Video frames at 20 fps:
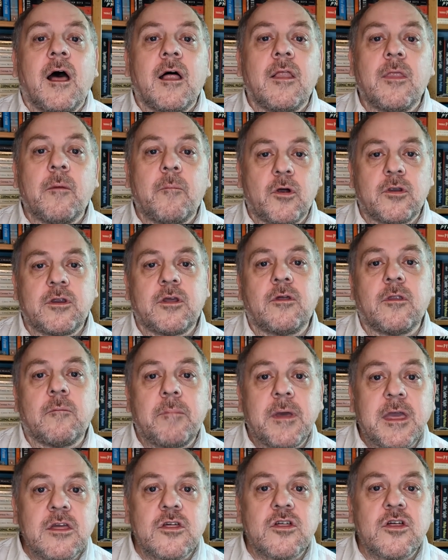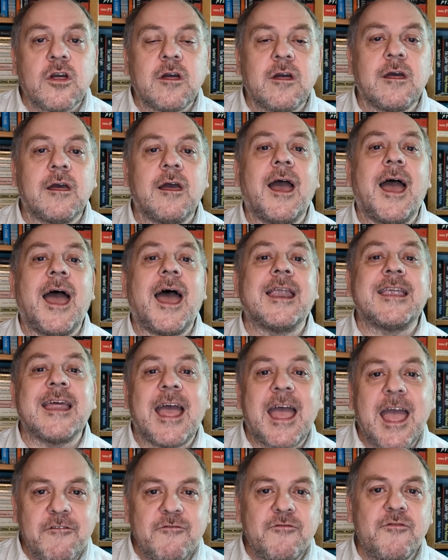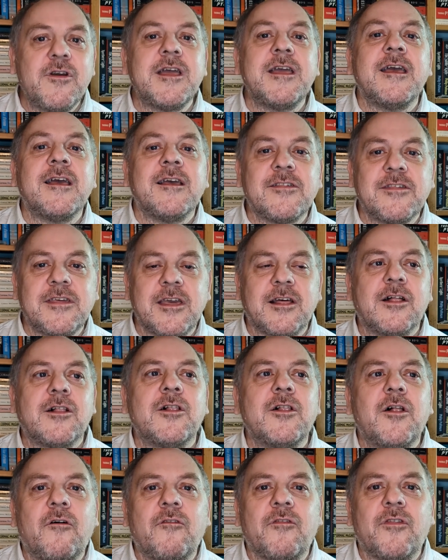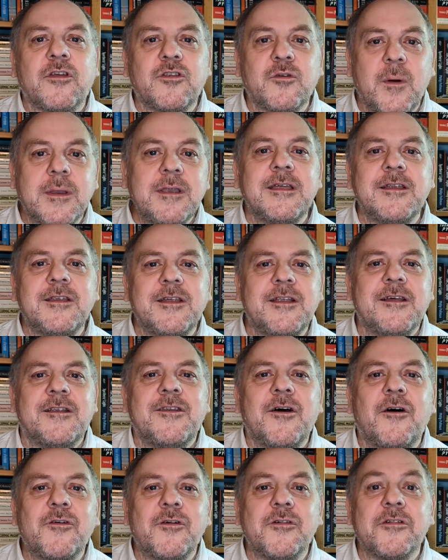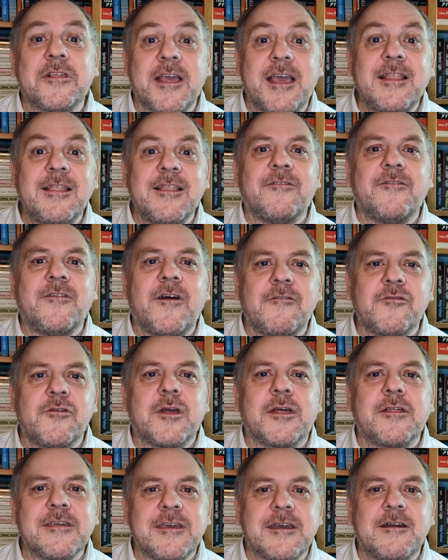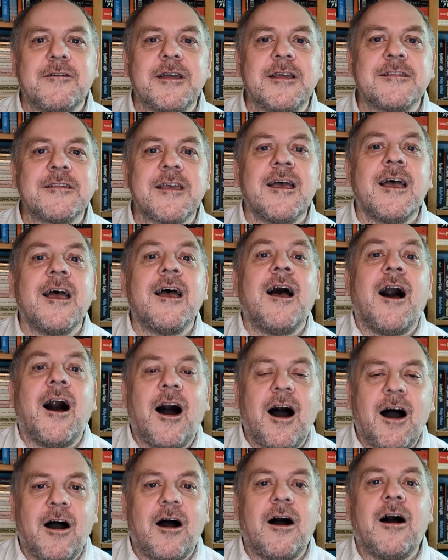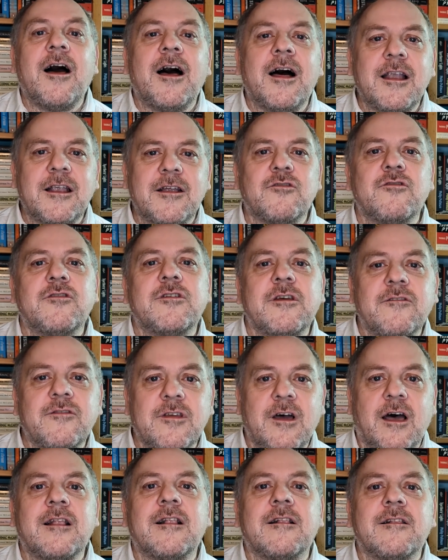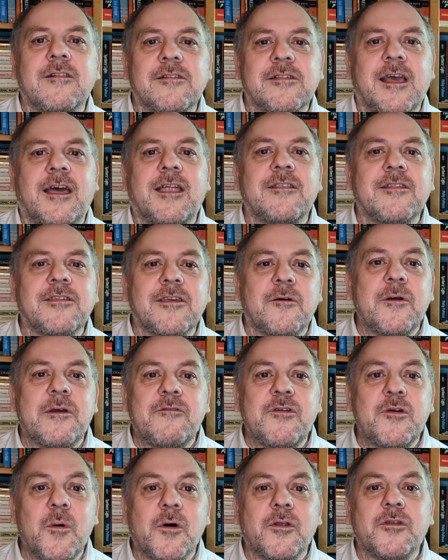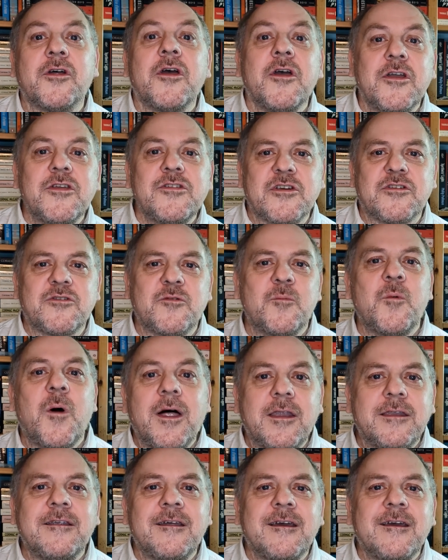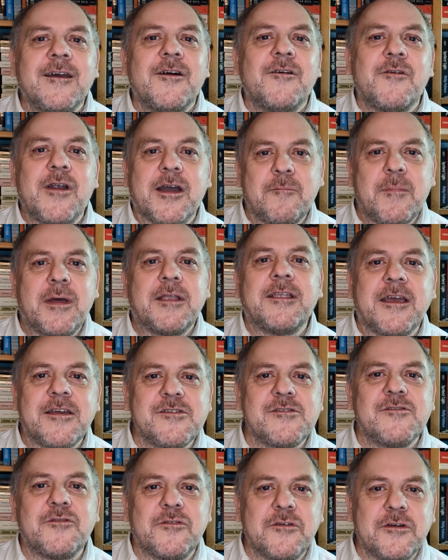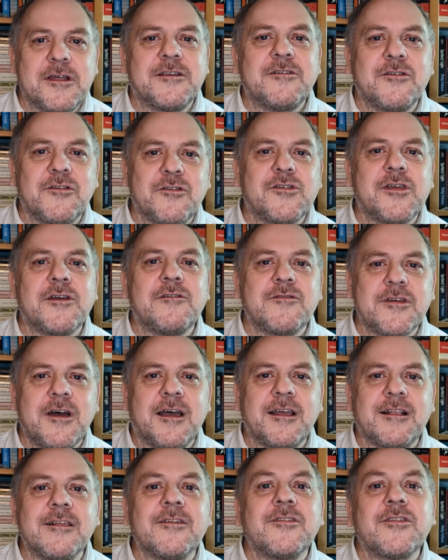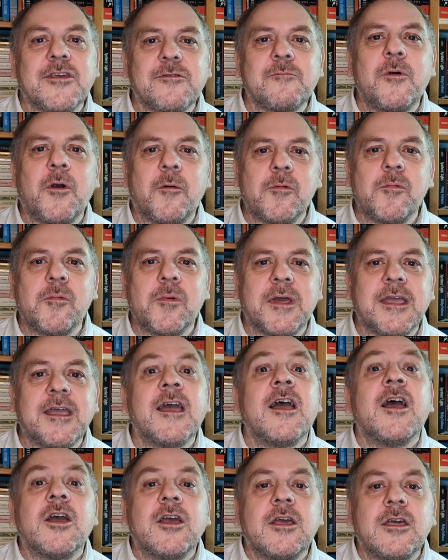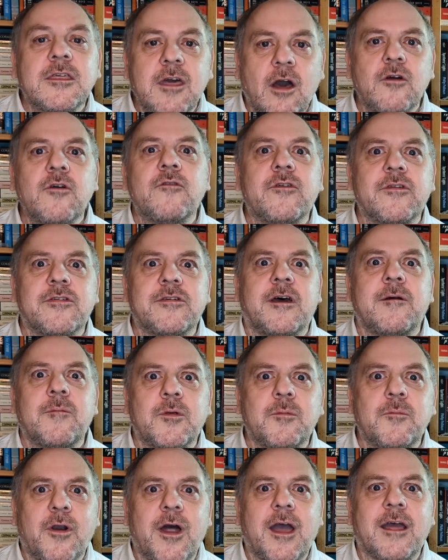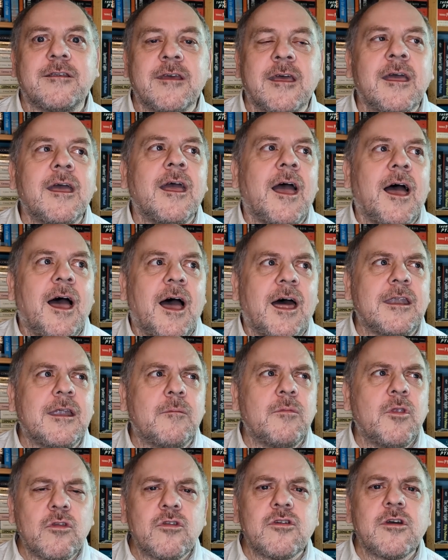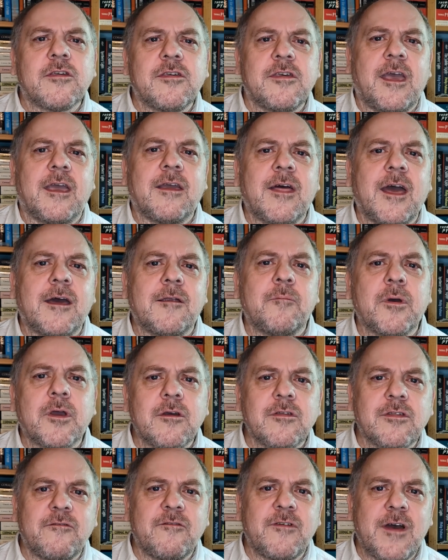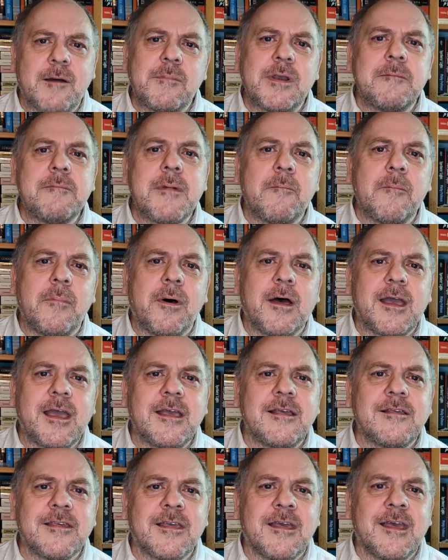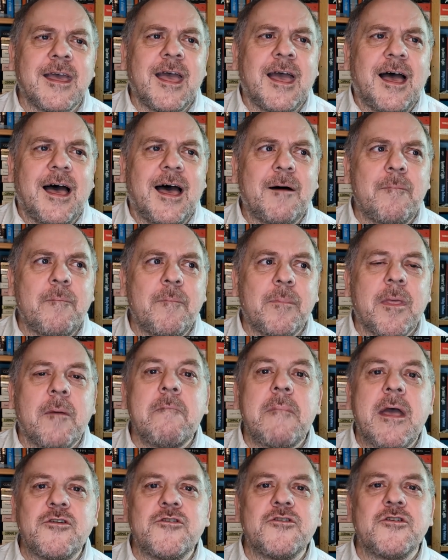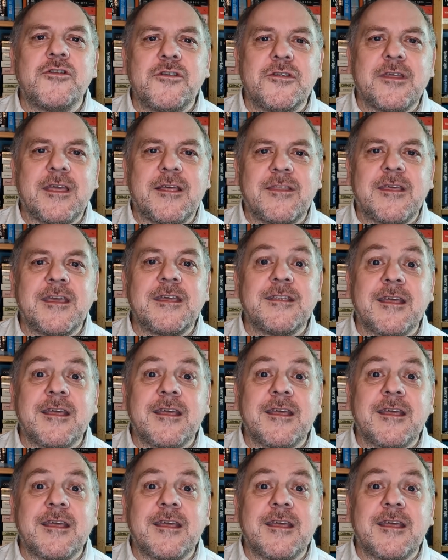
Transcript: The Body on the Beach, and every single of the 20 novels in the Fethering series are alliterative titles. And so if you want just one recommendation for alliterative titles, it's probably go for Simon Brett. And I'm not just saying that because a family member is um, mentioned in the